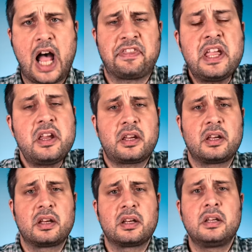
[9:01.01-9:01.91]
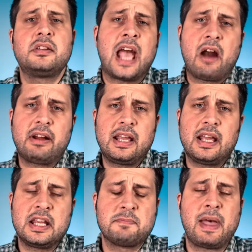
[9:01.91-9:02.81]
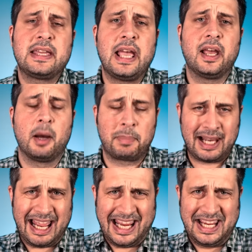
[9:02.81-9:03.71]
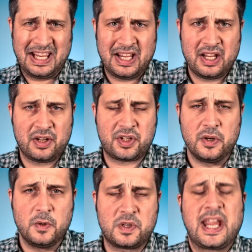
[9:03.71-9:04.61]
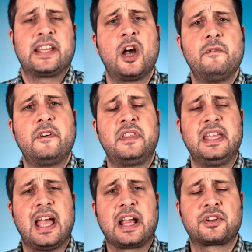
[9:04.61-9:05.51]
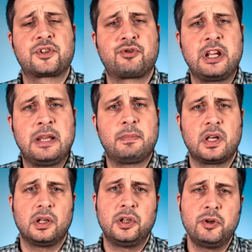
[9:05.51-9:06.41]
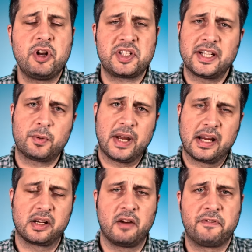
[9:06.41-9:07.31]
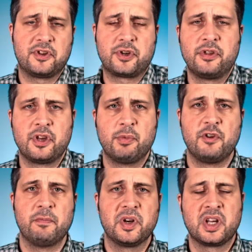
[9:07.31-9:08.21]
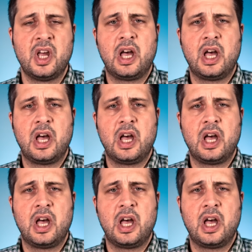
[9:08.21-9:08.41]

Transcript: I think Gary is making a play to take over the extreme lunatic wing of the truther movement.